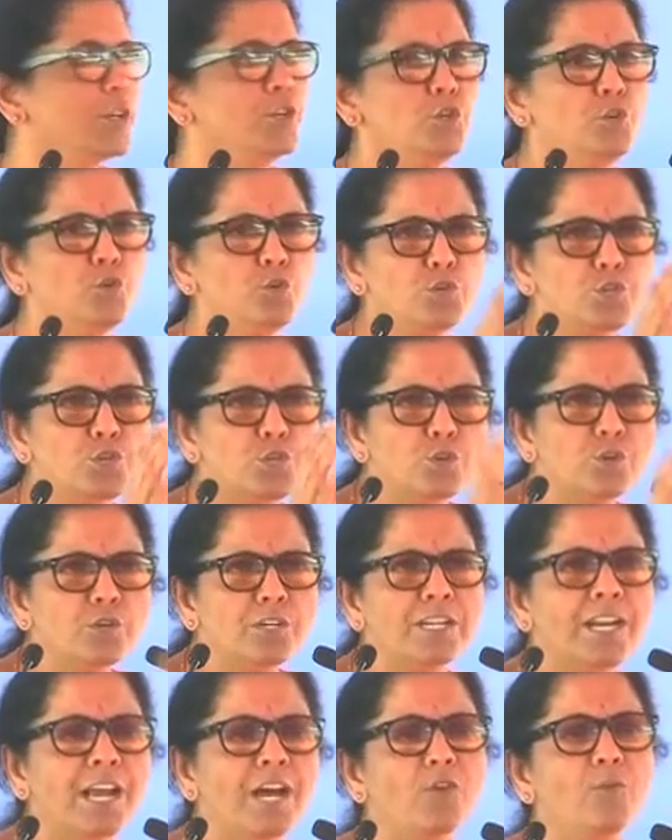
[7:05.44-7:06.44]
You
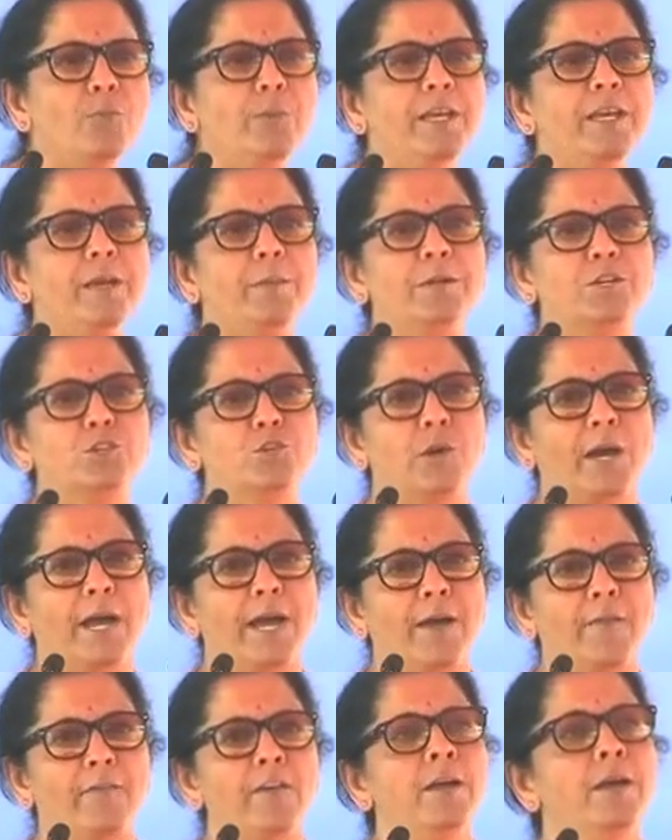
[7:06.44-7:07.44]
should now be able to
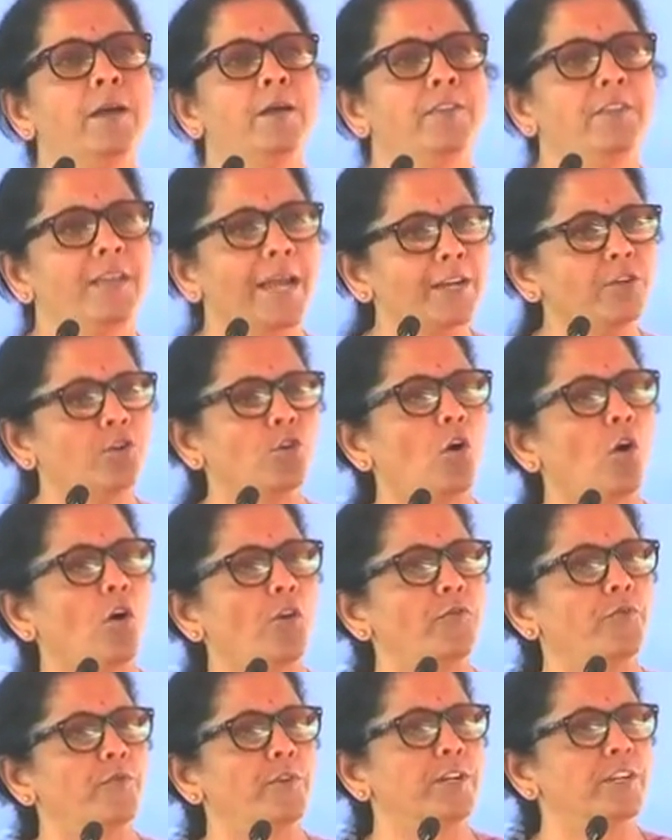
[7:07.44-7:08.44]
have that
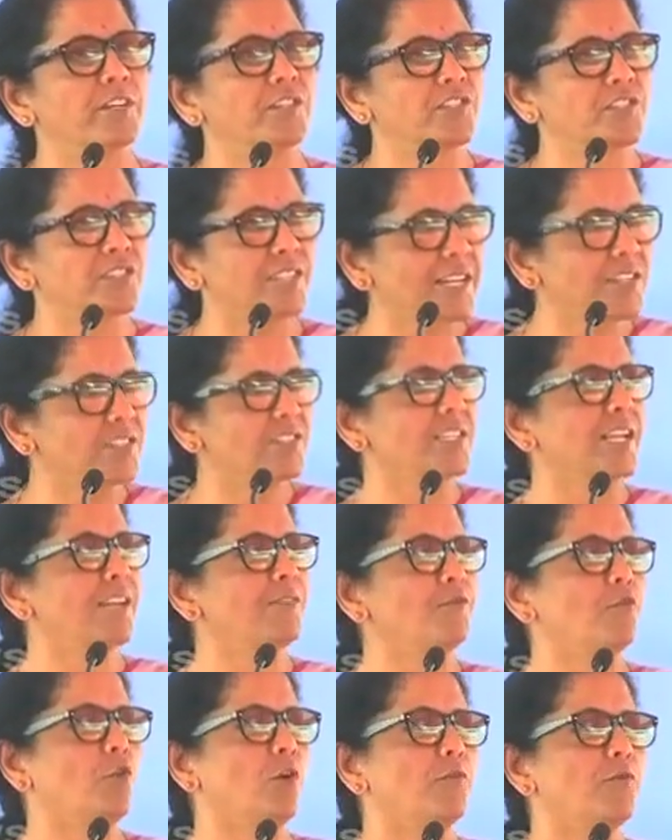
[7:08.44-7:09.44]
confidence, that
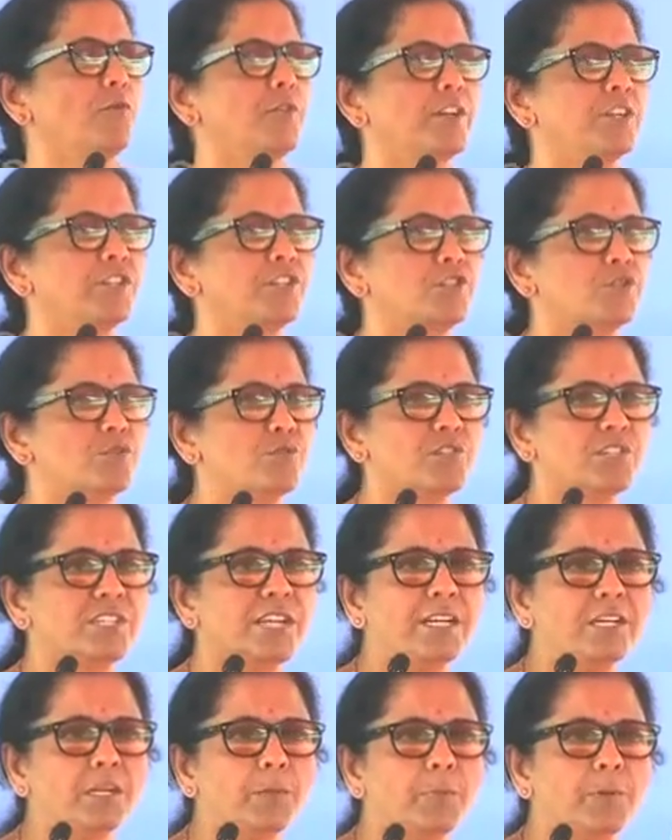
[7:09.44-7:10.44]
self-confidence to
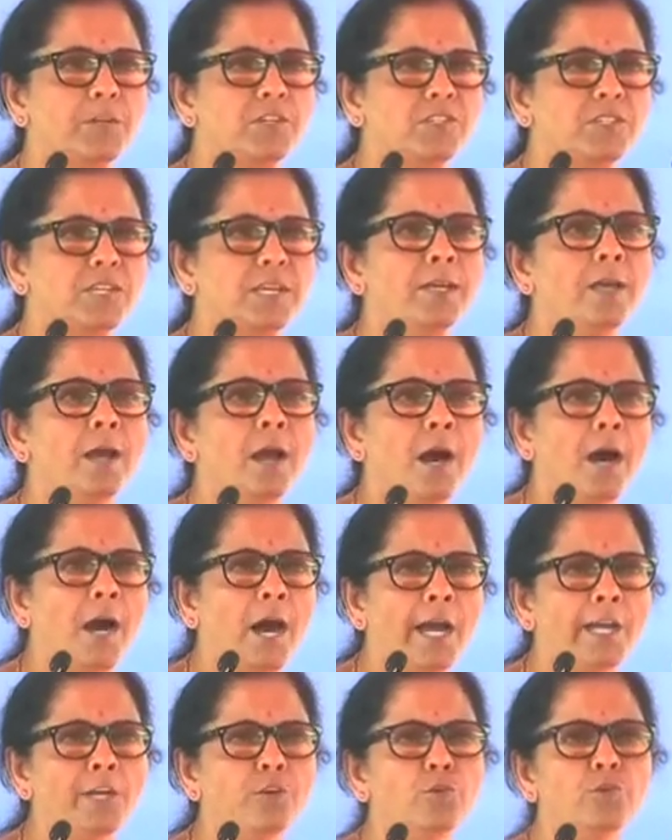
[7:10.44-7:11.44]
stand up and say,
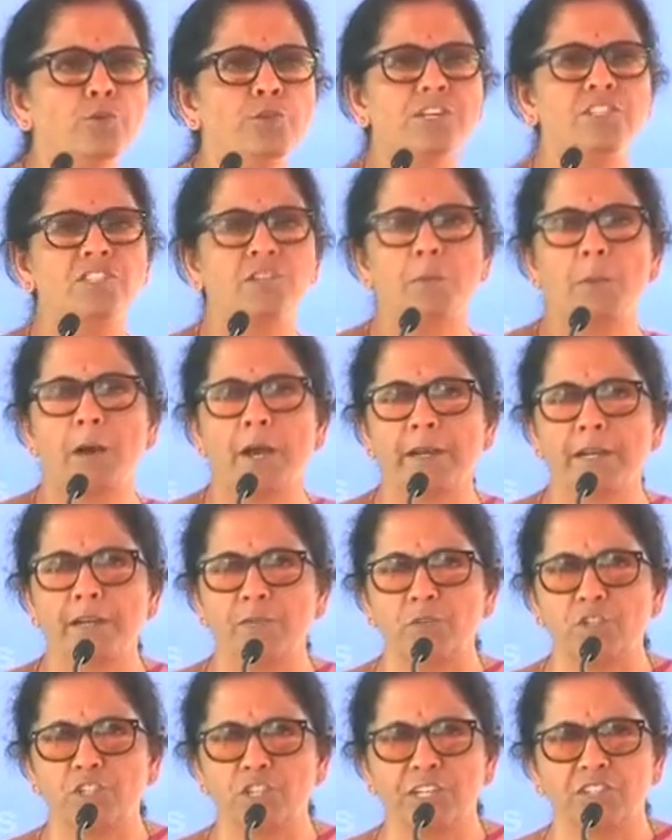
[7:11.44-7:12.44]
I know there's a
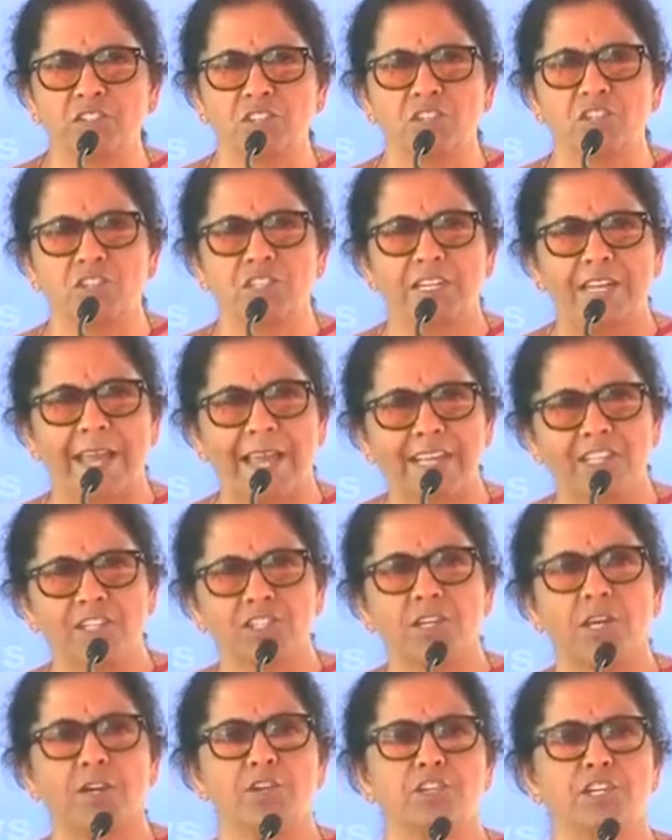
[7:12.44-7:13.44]
market which exists in
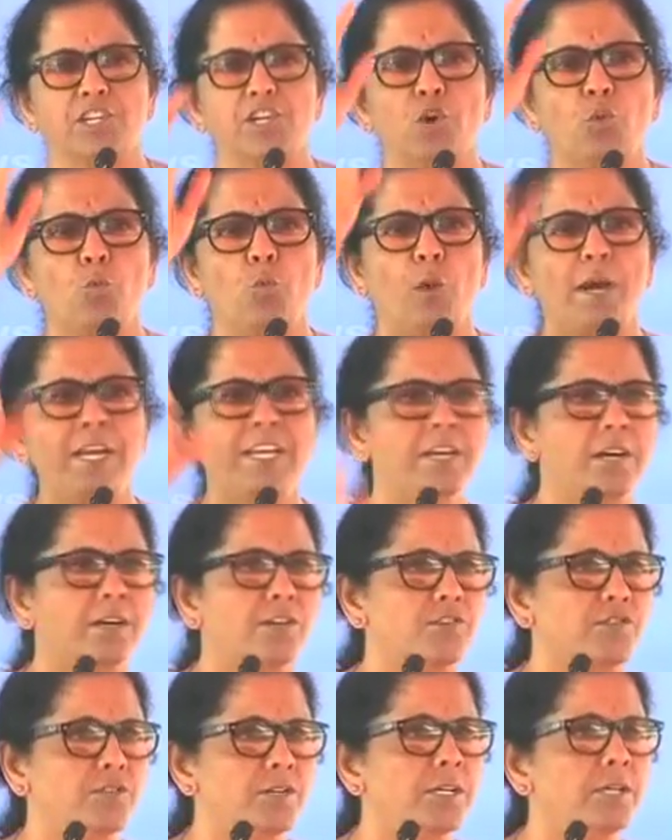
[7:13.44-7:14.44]
X country or Y
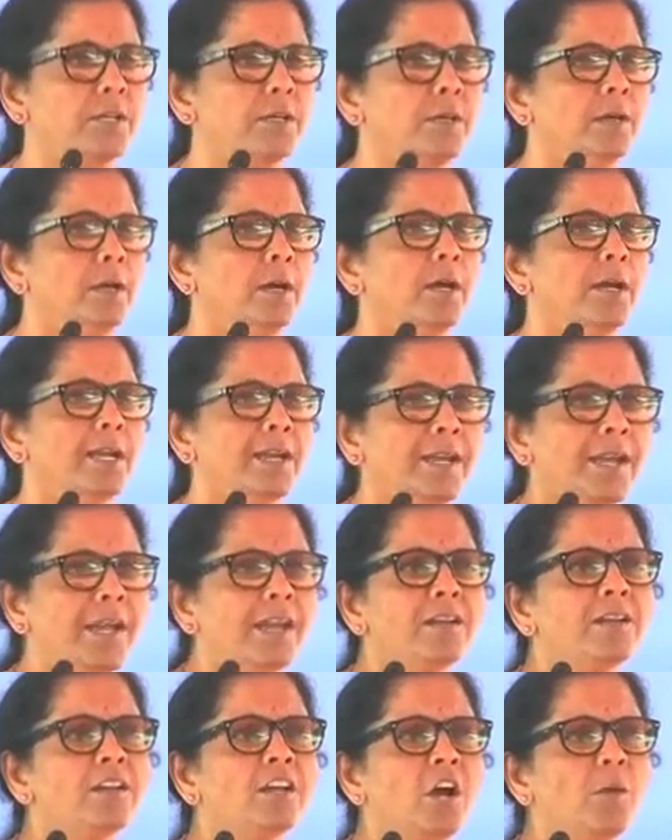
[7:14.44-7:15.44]
country.
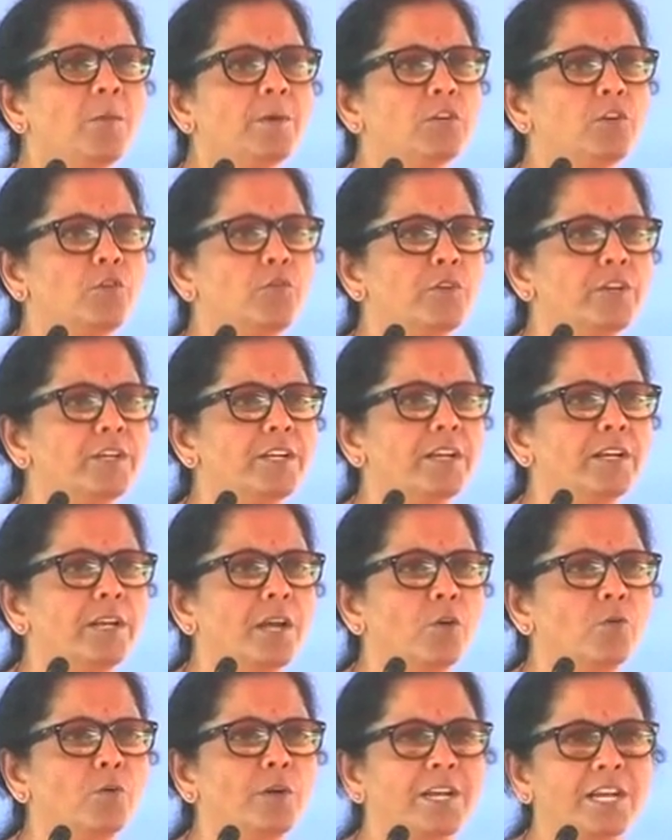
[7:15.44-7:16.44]
Can Government of India
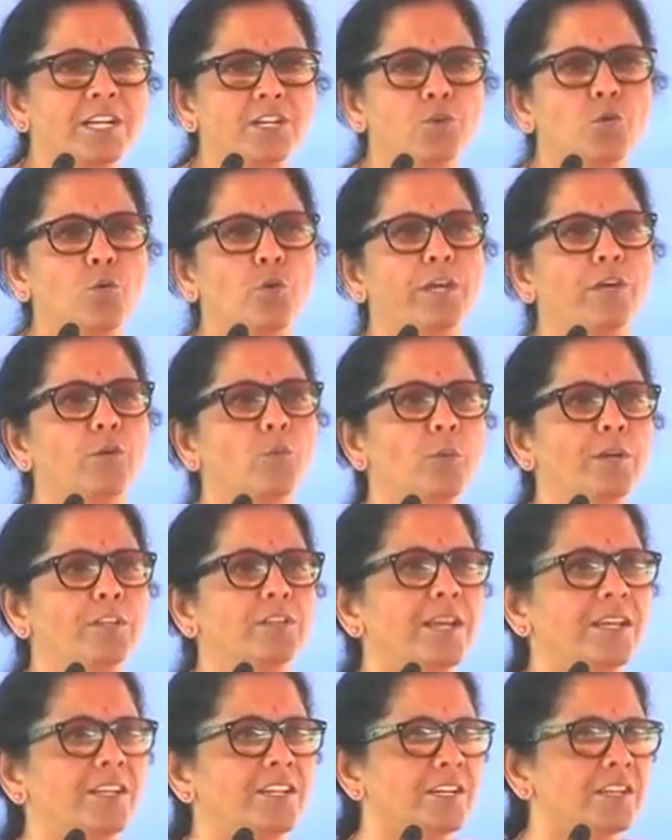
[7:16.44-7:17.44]
now get going
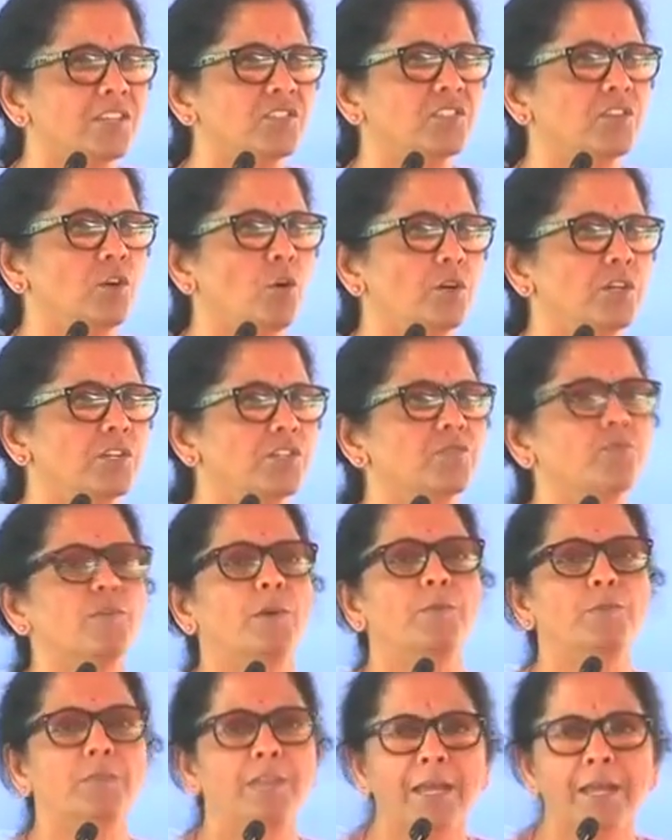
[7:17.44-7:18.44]
with getting us the orders
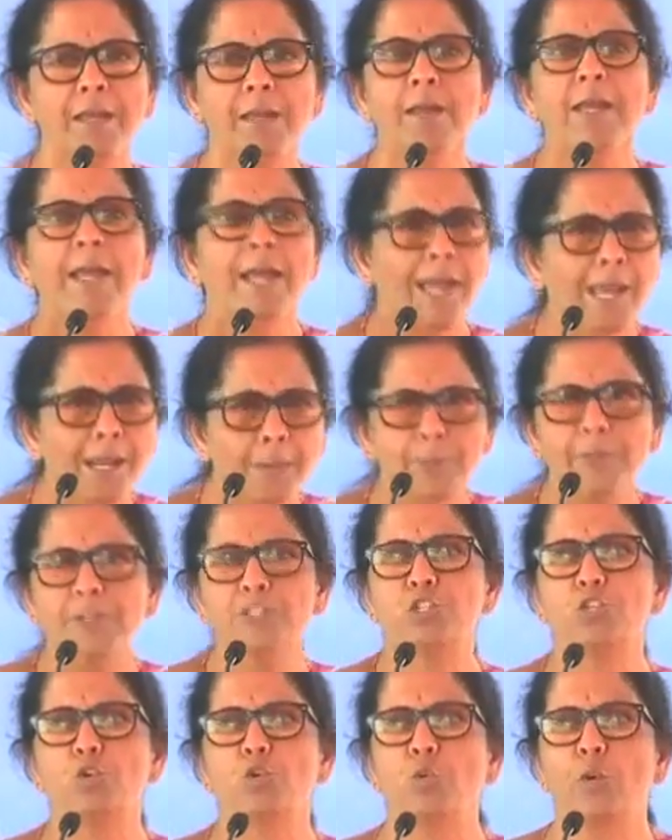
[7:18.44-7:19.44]
from there? Help
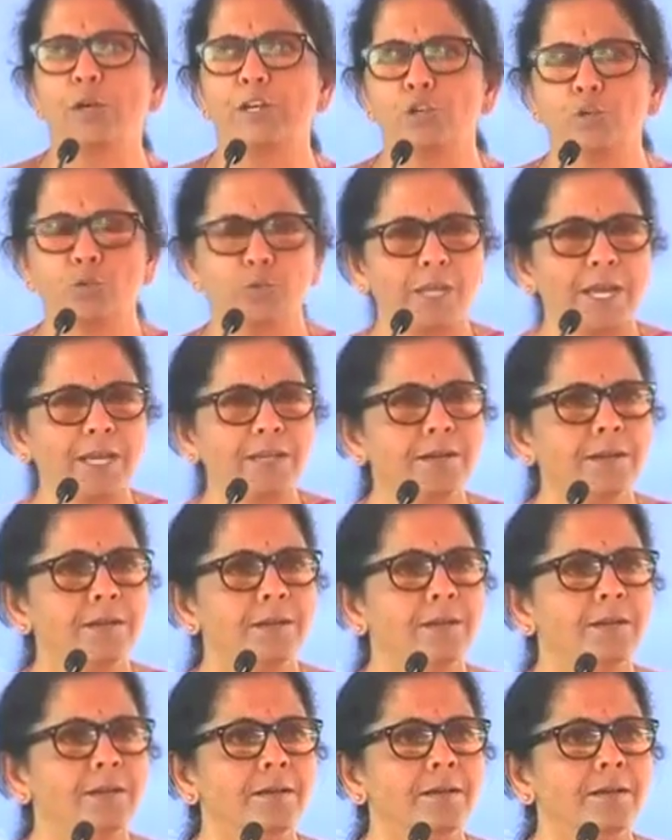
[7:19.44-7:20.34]
us to go and do that.